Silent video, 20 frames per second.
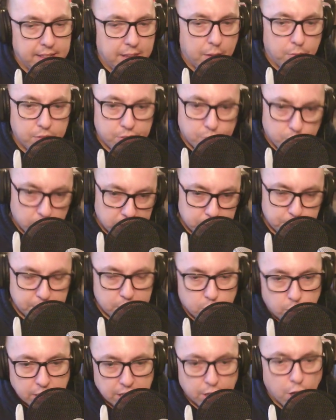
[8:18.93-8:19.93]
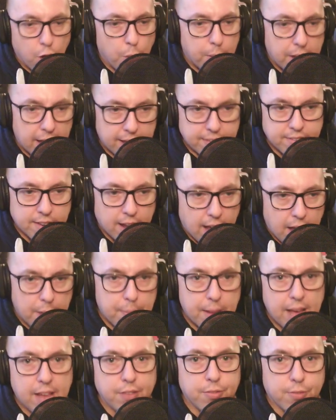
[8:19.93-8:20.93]
that would switch between low pass and high
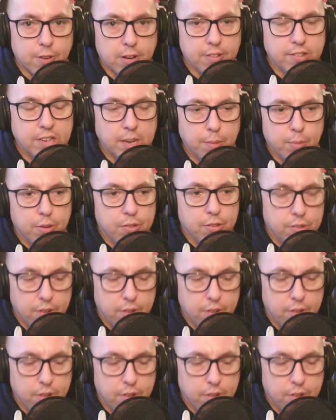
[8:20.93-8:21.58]
pass, for example.